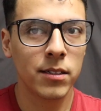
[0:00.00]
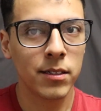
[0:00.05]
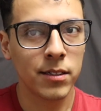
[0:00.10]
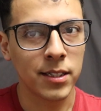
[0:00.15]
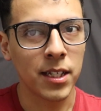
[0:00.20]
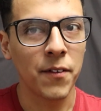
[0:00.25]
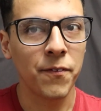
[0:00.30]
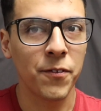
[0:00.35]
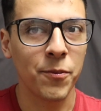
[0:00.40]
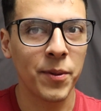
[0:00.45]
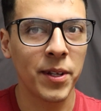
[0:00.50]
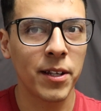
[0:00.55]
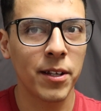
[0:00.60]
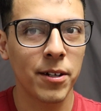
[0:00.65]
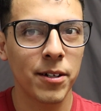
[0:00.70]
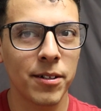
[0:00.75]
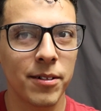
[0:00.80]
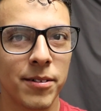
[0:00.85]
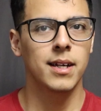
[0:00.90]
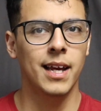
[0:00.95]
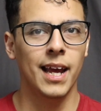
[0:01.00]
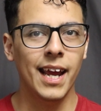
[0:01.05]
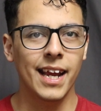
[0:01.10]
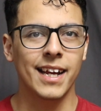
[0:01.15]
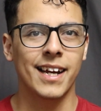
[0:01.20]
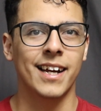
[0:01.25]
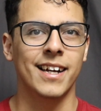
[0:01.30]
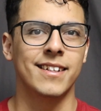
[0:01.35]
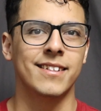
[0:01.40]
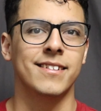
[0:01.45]
Sound familiar? Hey
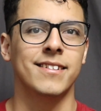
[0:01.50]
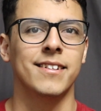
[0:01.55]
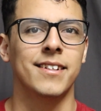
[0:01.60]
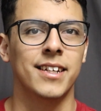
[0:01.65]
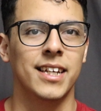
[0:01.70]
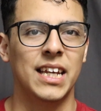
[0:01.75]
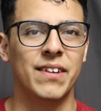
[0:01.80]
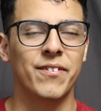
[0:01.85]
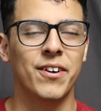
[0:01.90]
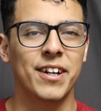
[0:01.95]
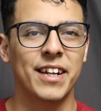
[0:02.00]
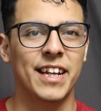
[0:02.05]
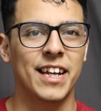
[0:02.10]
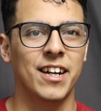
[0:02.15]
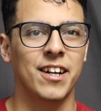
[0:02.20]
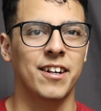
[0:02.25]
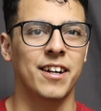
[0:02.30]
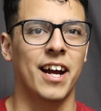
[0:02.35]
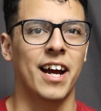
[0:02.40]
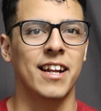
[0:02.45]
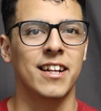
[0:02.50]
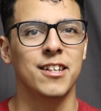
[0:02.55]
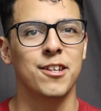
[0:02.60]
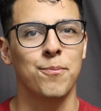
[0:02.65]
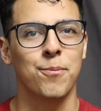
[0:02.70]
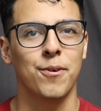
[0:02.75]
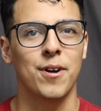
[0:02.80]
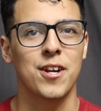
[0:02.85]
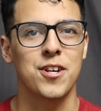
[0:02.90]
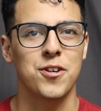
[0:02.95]
guys, Yvonne here at
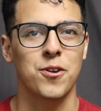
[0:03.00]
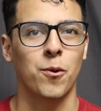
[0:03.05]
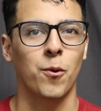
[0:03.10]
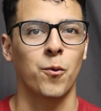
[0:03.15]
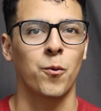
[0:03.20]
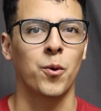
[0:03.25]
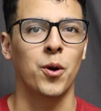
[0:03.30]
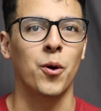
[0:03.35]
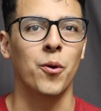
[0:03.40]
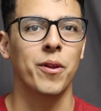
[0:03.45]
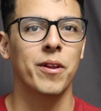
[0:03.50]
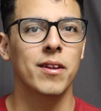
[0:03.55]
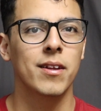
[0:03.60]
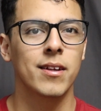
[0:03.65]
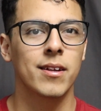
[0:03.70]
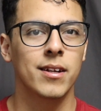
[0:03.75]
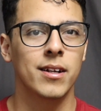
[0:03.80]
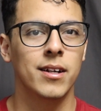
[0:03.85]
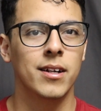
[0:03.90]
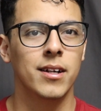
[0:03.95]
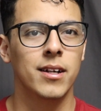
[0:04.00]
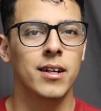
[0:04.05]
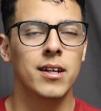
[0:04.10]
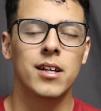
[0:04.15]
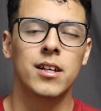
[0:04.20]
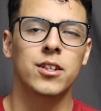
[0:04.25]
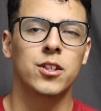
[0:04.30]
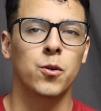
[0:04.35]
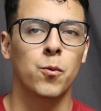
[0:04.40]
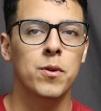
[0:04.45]
Inspirational Growth.
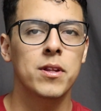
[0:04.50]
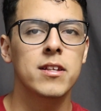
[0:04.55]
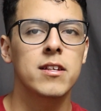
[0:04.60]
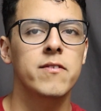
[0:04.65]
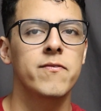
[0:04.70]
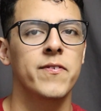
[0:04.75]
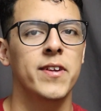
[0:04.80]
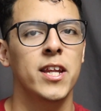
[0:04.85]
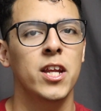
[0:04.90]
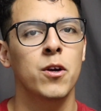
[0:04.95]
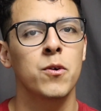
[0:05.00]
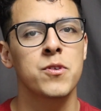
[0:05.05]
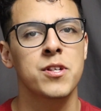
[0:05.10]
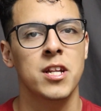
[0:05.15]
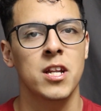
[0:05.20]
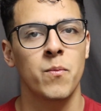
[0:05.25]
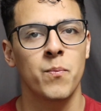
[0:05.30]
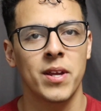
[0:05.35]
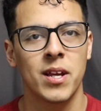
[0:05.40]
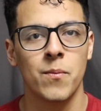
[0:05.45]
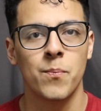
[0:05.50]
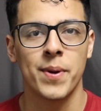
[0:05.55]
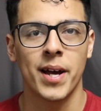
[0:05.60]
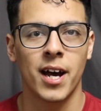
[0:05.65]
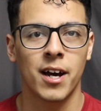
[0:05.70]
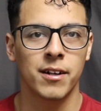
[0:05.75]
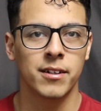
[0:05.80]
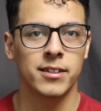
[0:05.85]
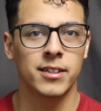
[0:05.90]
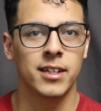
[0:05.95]
So what this video is going to be
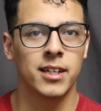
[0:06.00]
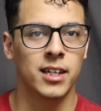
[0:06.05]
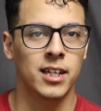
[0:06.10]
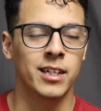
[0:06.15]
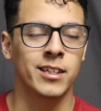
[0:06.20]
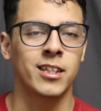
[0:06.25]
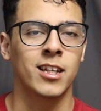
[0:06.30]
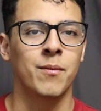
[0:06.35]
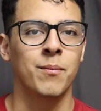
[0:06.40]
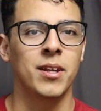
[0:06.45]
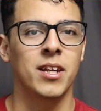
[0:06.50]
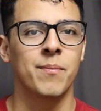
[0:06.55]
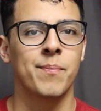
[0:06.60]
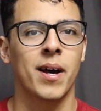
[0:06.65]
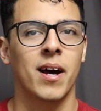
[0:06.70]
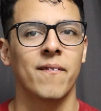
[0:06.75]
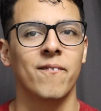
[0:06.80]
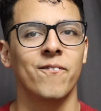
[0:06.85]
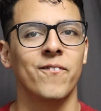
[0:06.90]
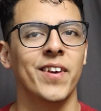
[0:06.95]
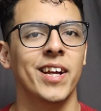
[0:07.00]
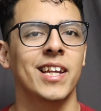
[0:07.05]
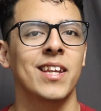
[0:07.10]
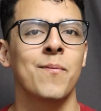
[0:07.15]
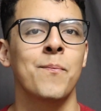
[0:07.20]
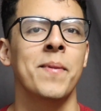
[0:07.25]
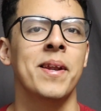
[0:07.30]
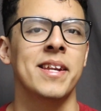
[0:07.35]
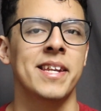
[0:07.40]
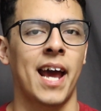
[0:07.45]
about is going to be about
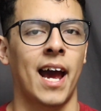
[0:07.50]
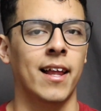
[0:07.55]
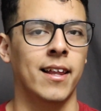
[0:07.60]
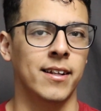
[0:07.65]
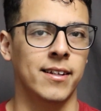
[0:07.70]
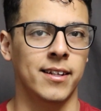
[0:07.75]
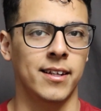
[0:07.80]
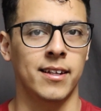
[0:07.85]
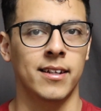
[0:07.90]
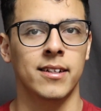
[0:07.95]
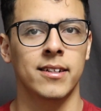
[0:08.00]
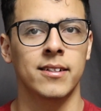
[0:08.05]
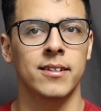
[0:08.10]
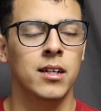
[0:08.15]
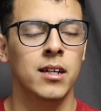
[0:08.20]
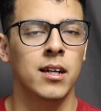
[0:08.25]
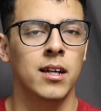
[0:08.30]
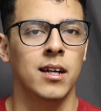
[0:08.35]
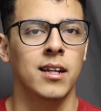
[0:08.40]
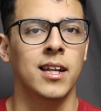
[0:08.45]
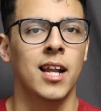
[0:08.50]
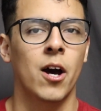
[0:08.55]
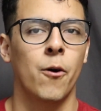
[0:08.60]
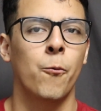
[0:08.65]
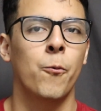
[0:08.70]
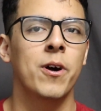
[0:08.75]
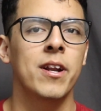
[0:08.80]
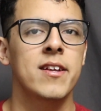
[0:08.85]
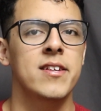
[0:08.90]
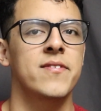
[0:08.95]
victim mentality. Now,
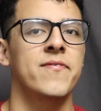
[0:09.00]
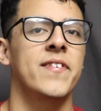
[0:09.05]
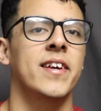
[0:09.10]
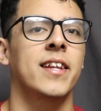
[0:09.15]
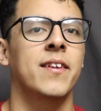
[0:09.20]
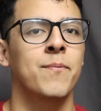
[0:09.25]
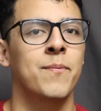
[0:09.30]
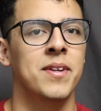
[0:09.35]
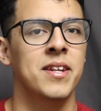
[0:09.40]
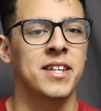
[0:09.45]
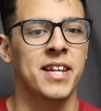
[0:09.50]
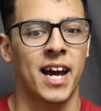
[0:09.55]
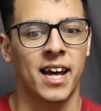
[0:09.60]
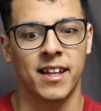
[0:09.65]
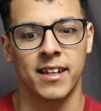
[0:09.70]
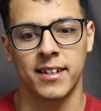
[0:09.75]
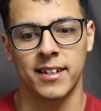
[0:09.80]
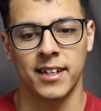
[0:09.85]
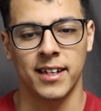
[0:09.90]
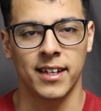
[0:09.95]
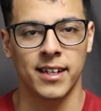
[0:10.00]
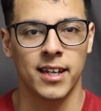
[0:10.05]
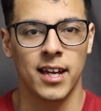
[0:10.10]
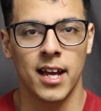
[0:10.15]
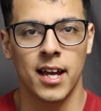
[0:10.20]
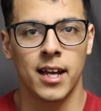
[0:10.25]
what is victim mentality?